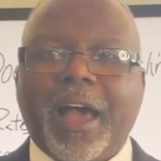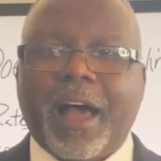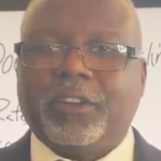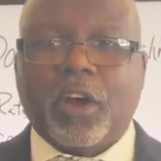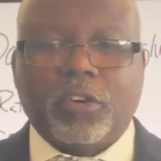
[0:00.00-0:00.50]

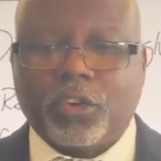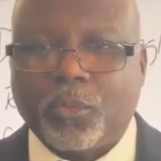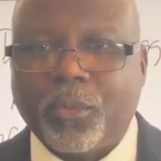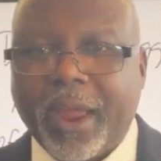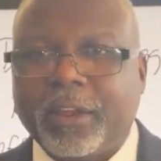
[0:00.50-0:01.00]
I talk to
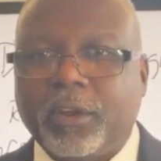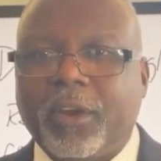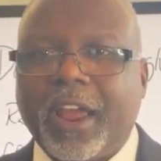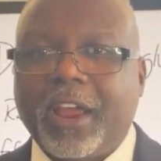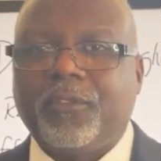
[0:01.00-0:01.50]

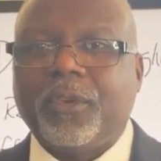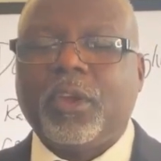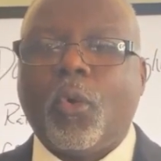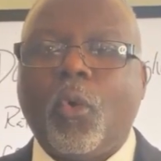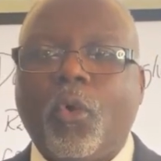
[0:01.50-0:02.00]
regular,
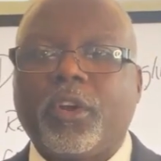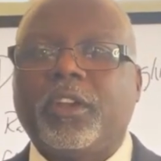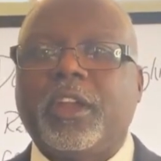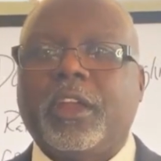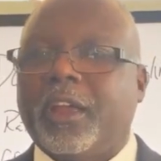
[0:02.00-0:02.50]
everyday,
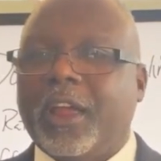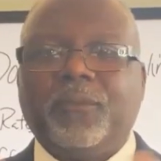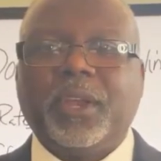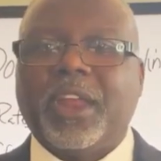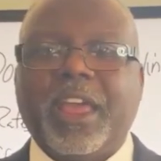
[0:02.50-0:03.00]

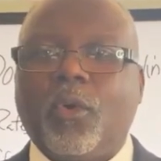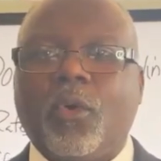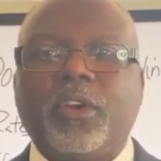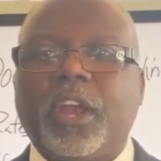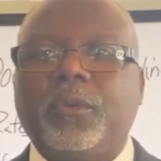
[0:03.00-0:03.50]

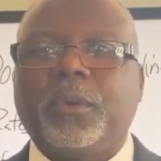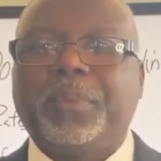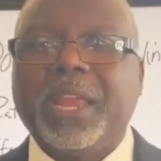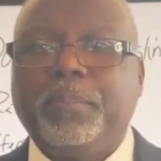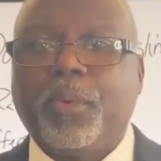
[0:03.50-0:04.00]
ordinary
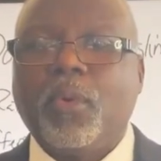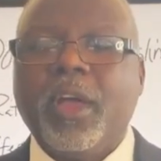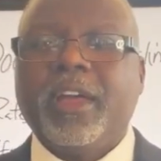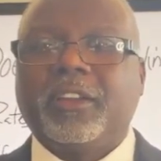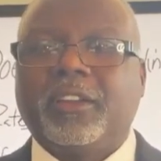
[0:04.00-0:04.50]
people
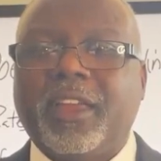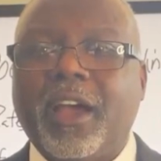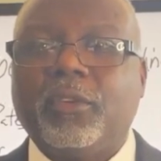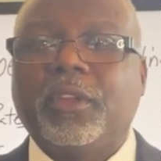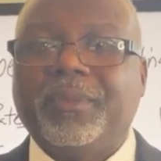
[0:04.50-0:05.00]
to
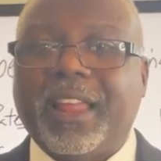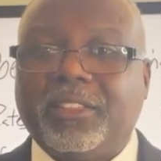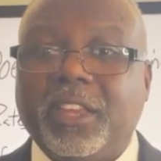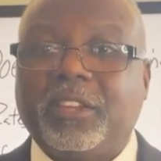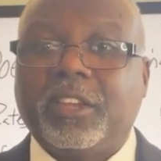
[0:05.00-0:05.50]
tell them
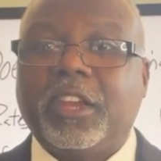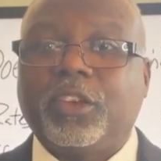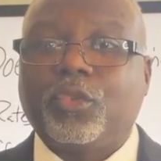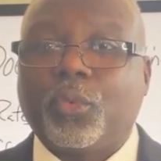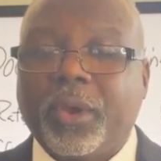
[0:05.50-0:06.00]
that this
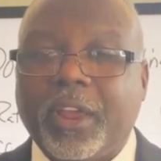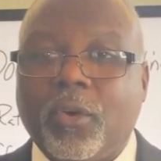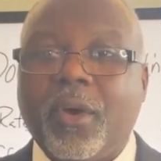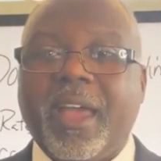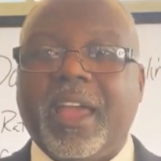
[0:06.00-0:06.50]
is
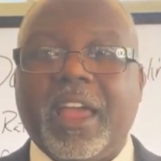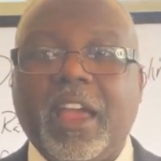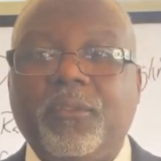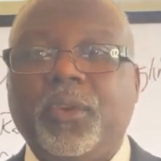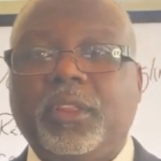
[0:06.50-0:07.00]
real.
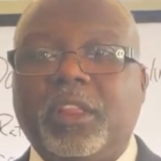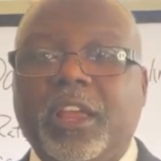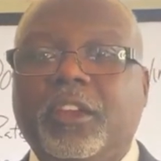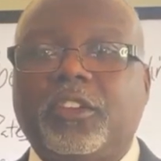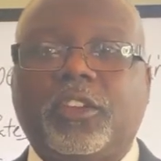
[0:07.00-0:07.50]

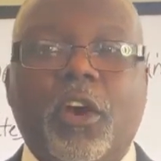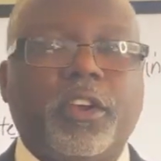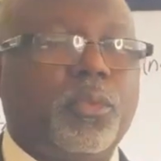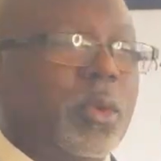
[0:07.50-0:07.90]
Everything starts